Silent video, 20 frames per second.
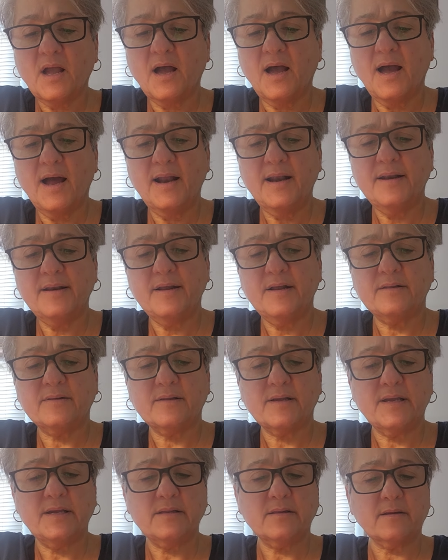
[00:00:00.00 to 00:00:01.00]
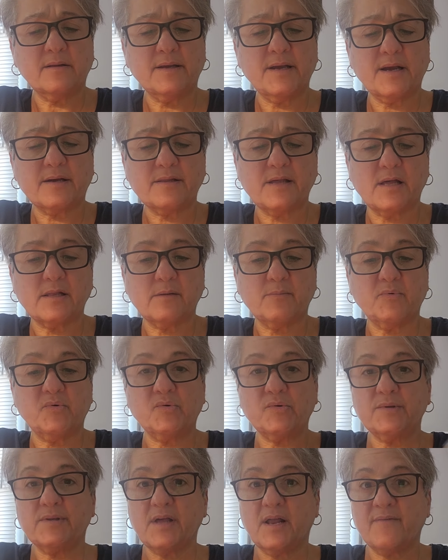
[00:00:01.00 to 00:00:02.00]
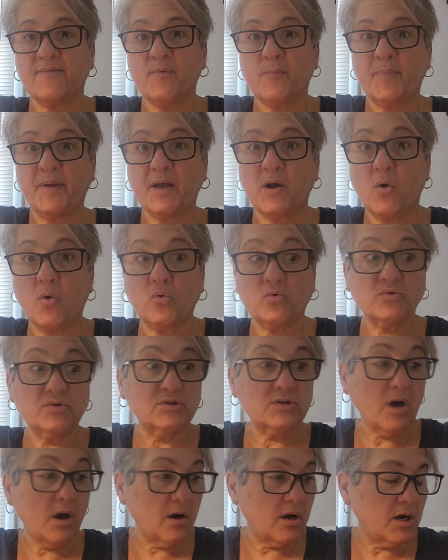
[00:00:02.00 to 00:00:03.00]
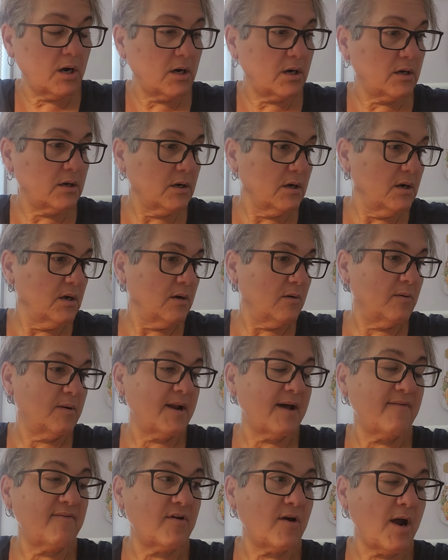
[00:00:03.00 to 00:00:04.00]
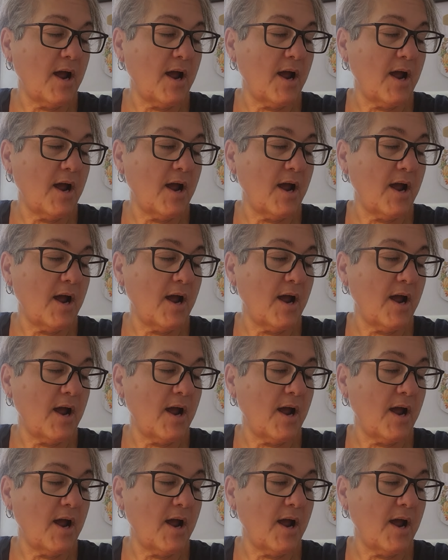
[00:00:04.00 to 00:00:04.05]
And it's easily accessible instead of a big old jar or whatever.